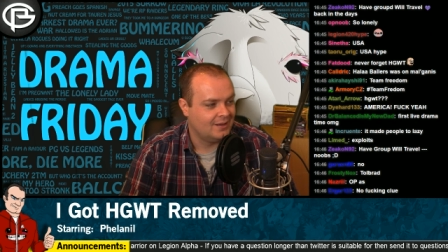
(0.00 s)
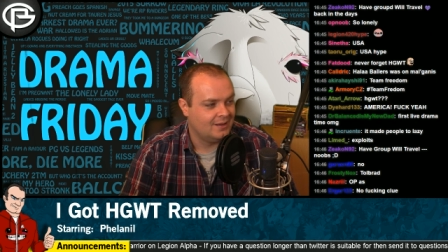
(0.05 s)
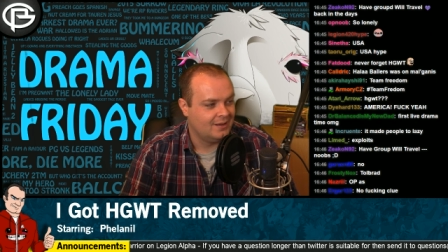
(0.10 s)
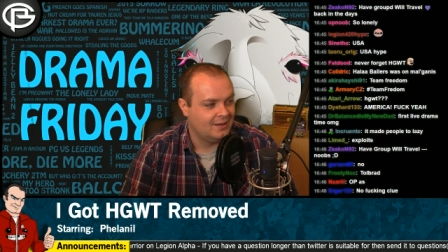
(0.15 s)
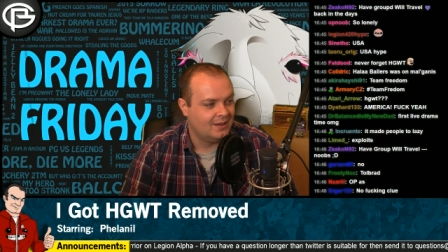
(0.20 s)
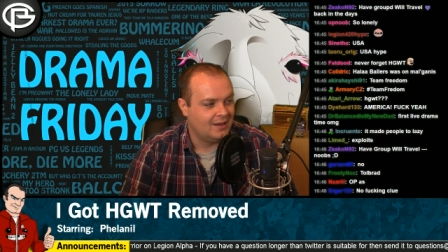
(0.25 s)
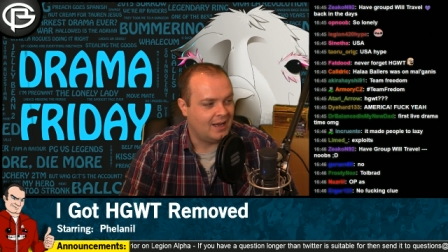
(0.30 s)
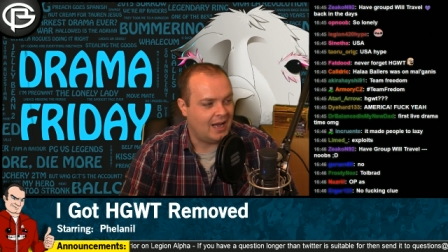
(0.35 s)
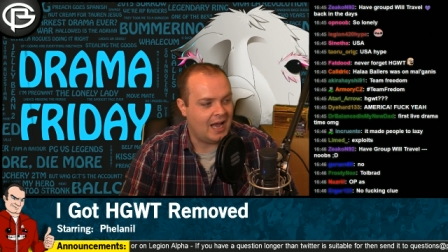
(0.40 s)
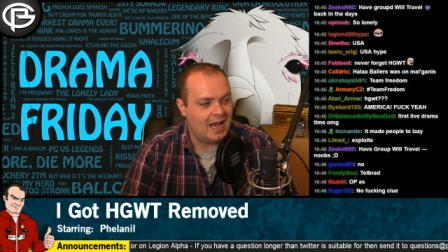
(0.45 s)

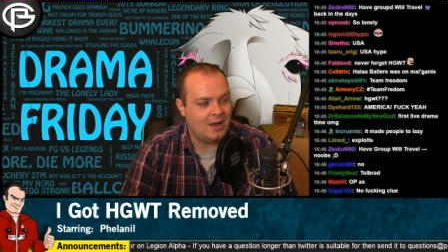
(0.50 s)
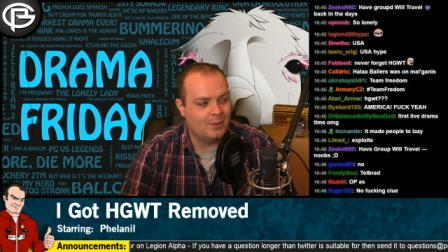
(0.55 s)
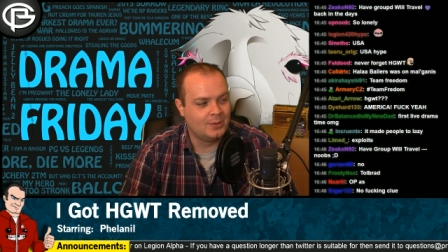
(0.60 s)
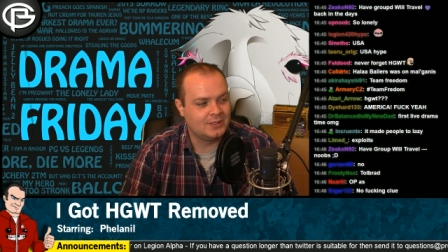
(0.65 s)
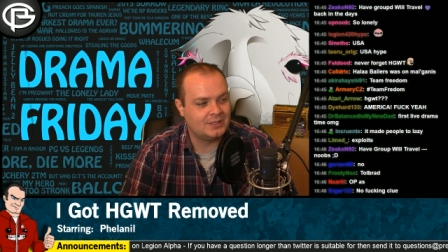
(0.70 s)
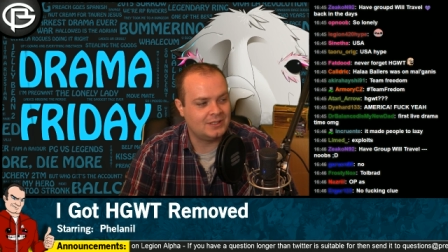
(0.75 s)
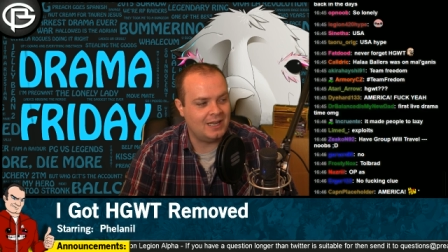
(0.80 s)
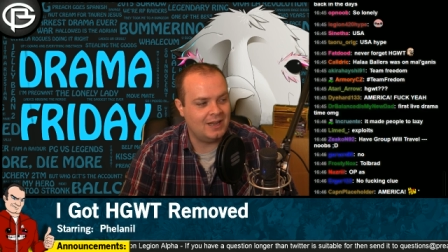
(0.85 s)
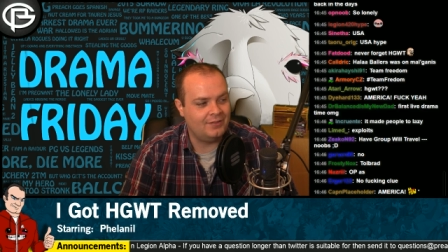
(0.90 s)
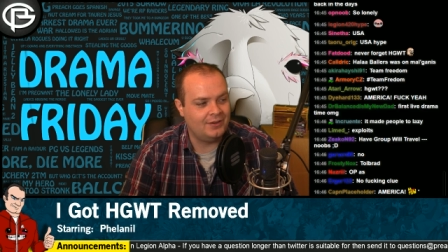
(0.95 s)
I was
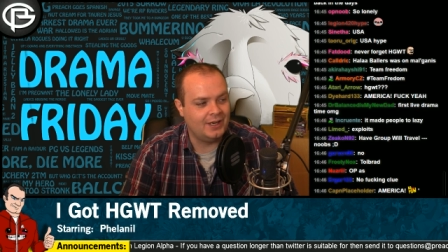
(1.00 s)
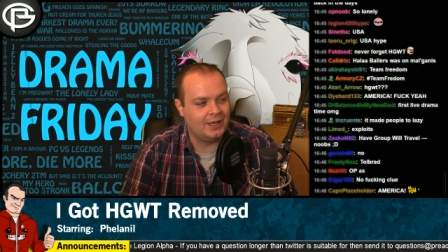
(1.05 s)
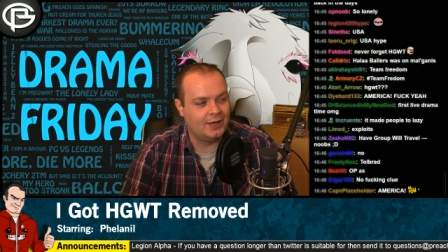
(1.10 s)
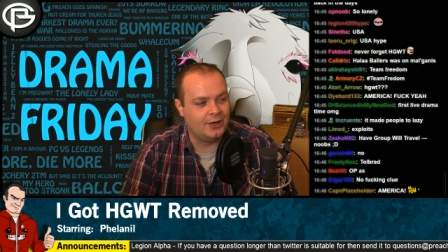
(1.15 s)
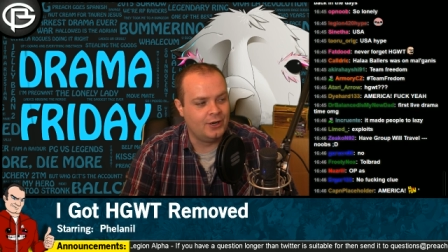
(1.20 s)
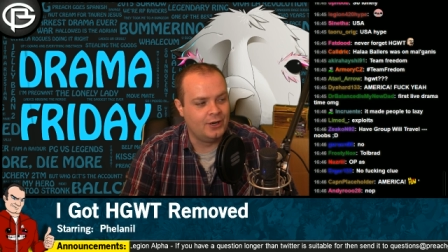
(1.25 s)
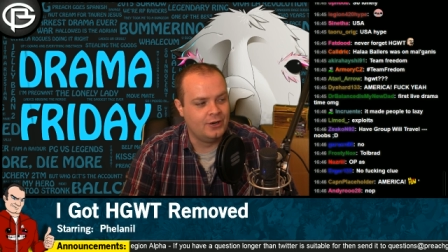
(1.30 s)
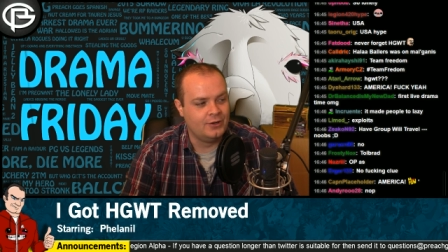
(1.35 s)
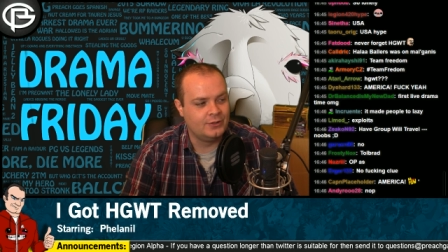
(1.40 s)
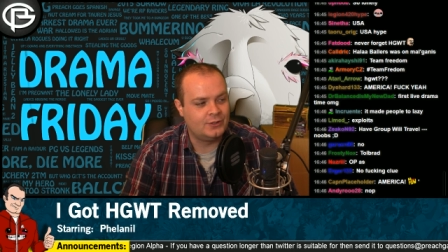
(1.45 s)
leveling a
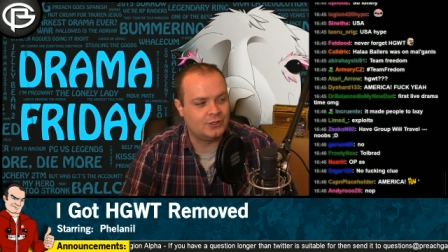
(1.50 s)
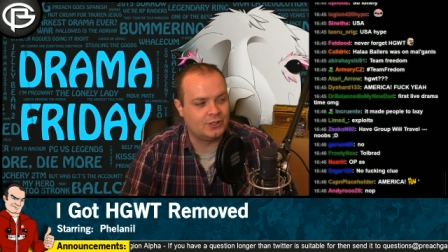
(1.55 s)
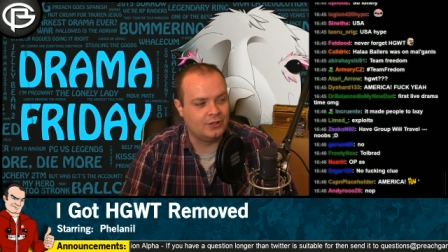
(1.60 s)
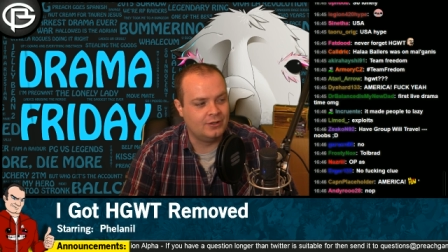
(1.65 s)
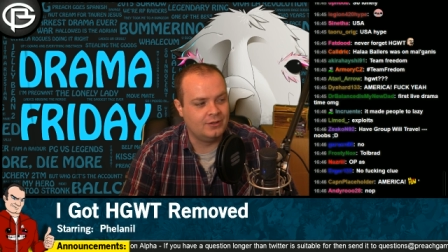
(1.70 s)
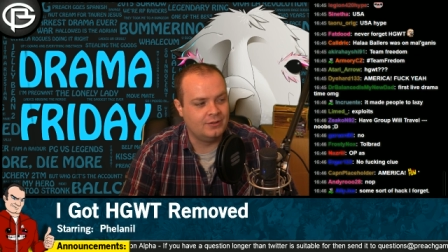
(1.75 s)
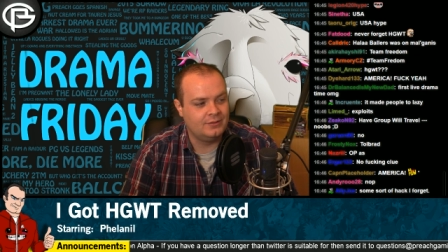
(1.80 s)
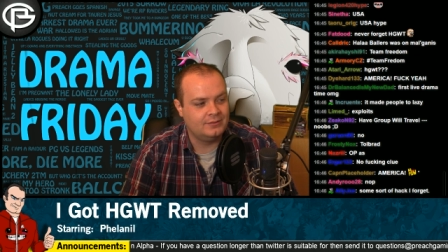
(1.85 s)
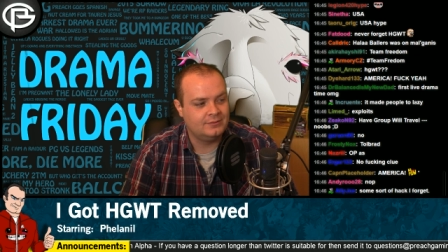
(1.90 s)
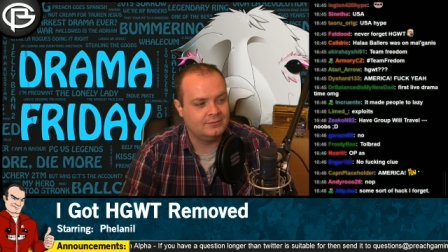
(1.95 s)
new
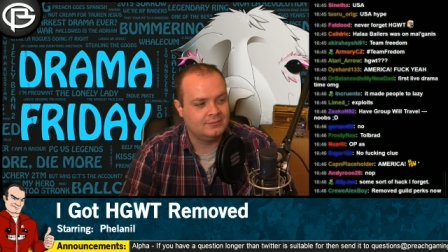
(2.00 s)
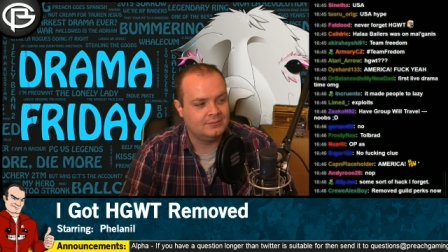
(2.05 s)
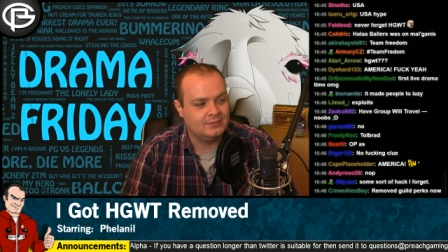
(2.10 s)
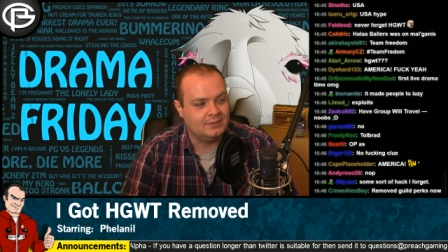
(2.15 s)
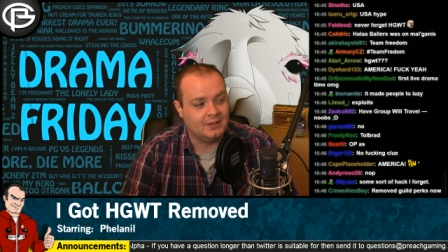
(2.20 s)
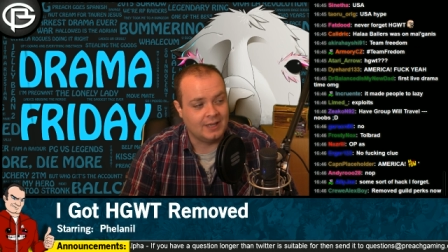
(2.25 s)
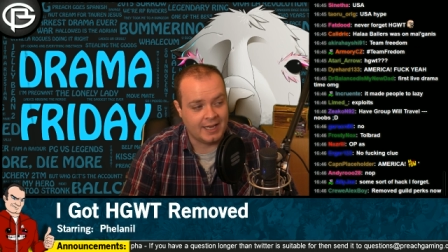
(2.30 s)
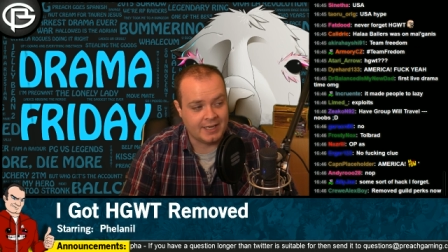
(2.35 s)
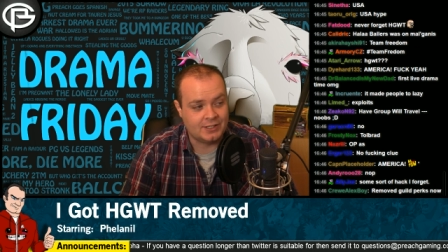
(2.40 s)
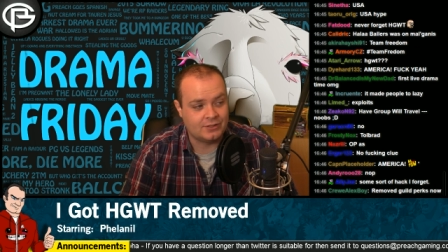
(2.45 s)
tune
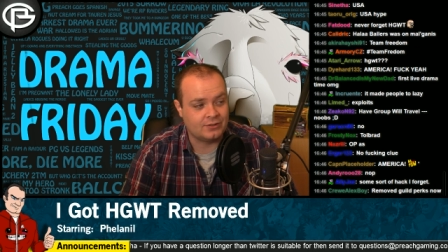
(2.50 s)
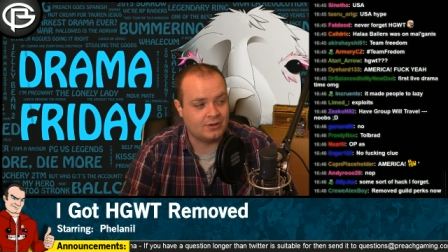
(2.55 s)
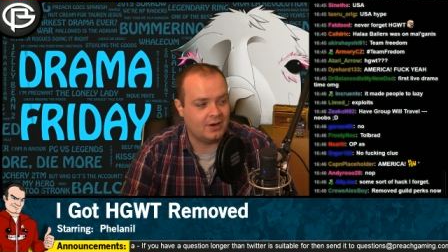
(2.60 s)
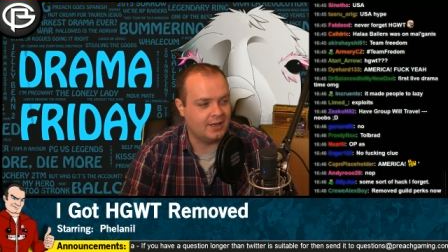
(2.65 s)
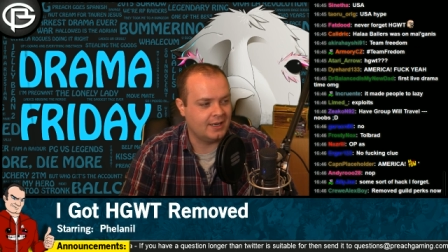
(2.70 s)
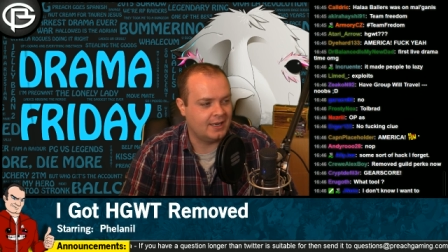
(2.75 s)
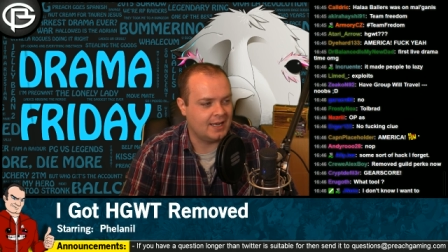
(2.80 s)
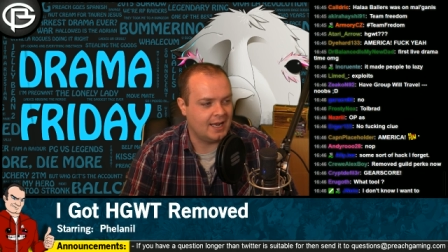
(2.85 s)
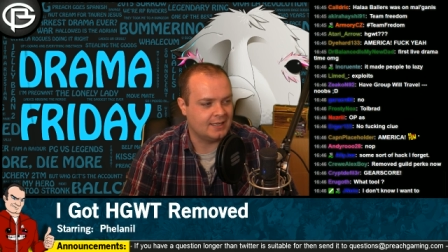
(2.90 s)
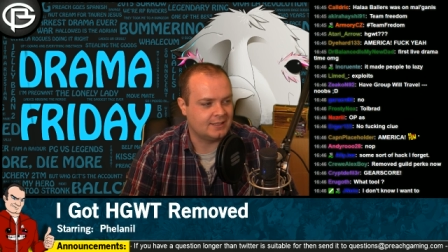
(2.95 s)
later on in
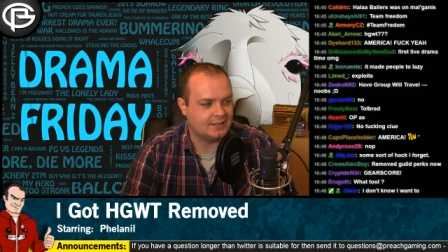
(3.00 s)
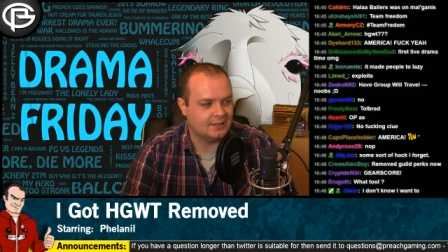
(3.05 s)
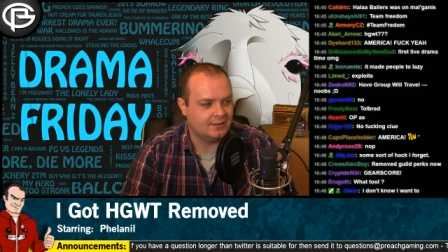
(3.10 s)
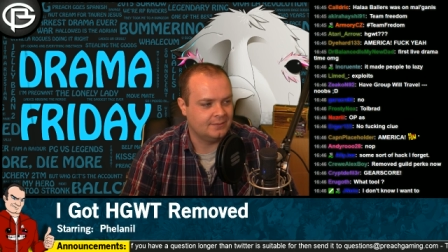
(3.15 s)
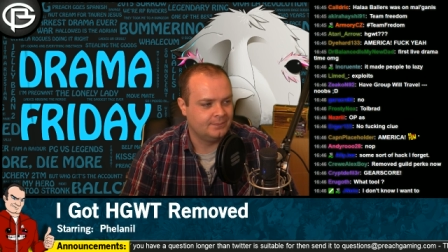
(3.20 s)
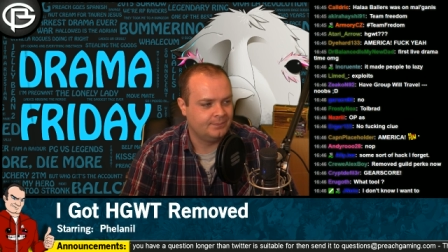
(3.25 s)
Cata.